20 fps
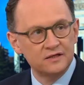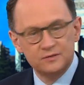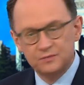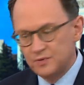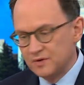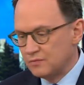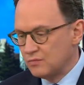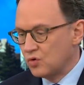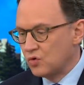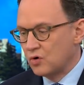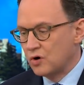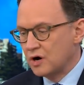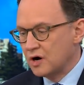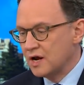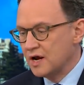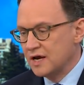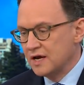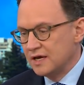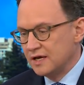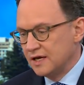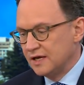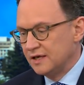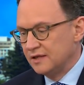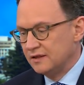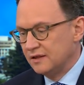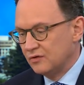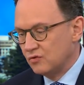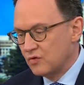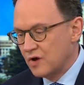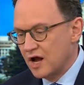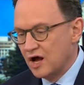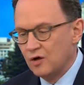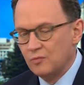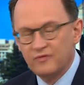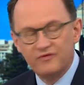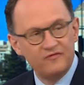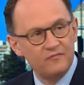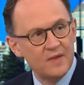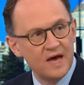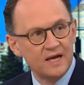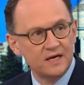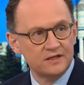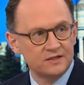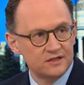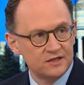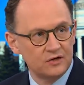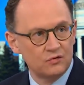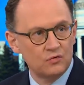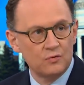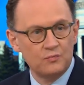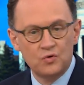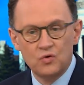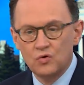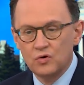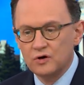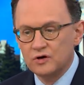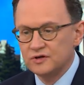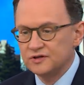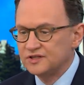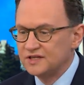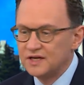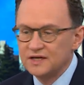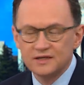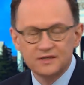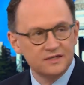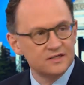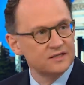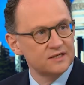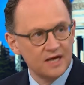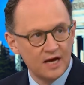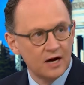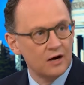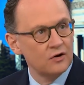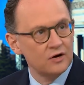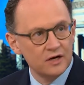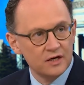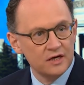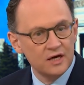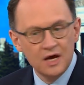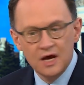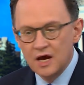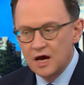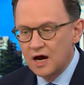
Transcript: It's been more in the realm of menacing reporters, and it's scary,